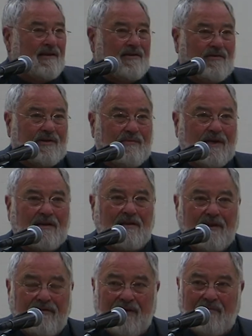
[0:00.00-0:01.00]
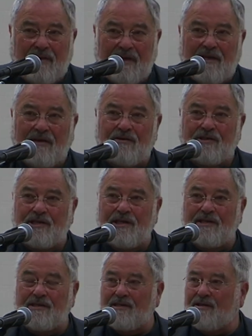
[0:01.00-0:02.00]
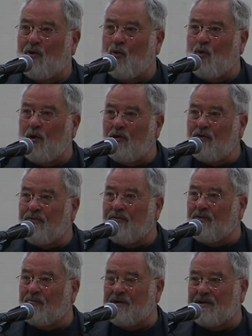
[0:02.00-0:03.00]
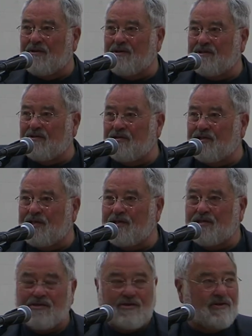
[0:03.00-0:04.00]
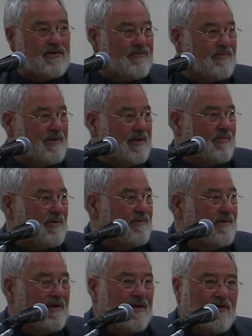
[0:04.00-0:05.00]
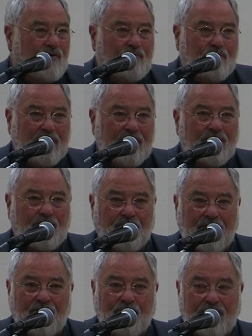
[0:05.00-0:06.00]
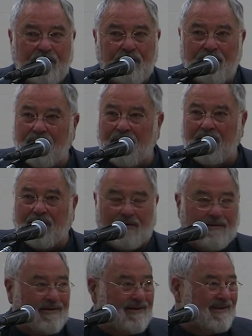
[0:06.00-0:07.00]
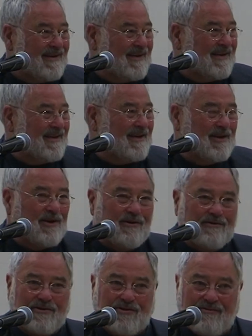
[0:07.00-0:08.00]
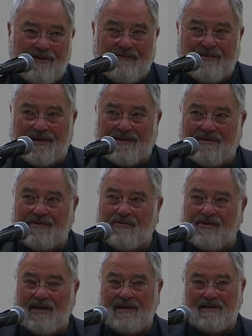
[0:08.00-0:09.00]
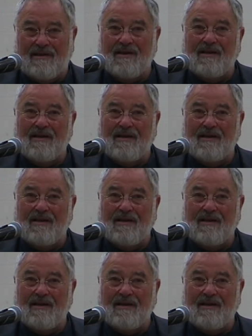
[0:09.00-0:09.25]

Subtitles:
You want to make a living making good cheeses? Wonderful, because good cheeses are good for people. Good beer, better beer the better. Terrific, great.